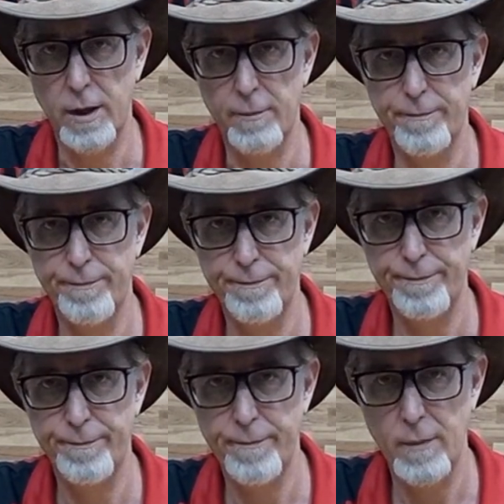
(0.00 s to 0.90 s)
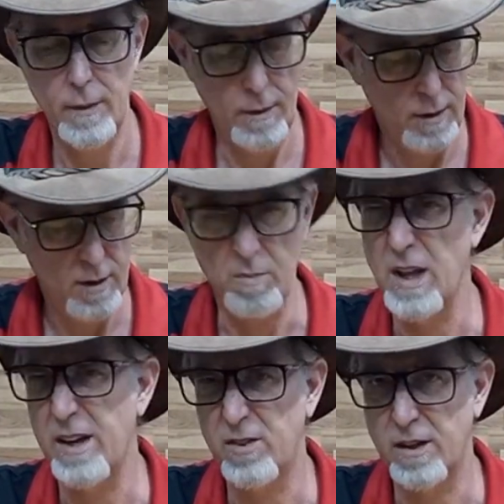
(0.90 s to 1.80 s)
egg, the
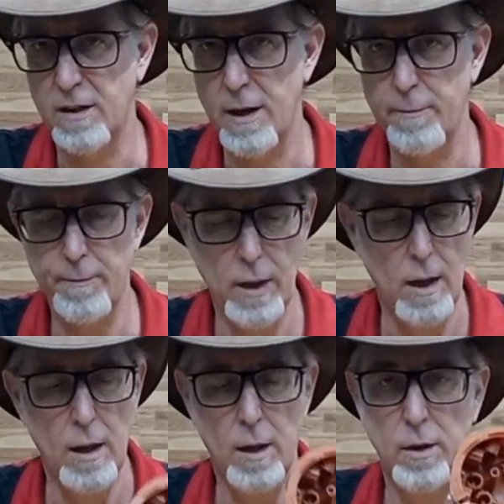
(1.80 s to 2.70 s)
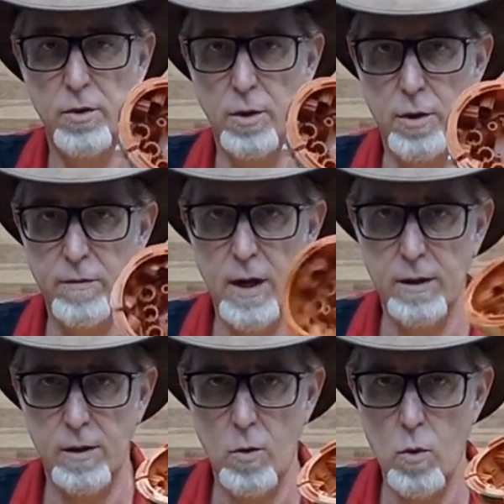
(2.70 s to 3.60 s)
plastic type. So you've
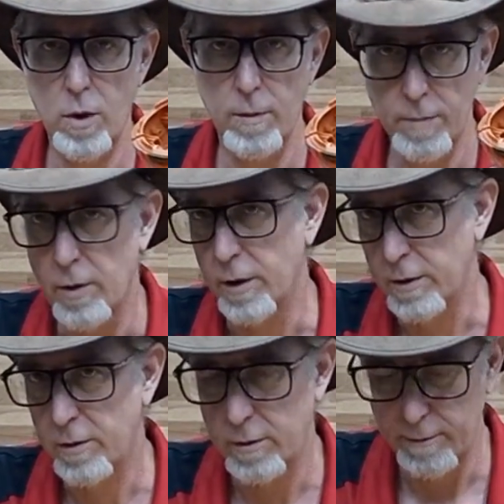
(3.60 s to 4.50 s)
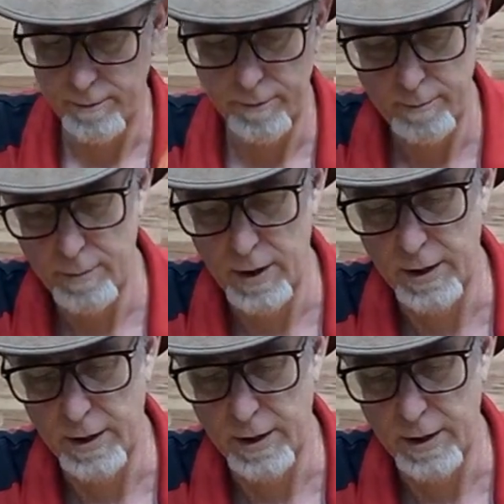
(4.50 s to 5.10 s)
got the core components, pun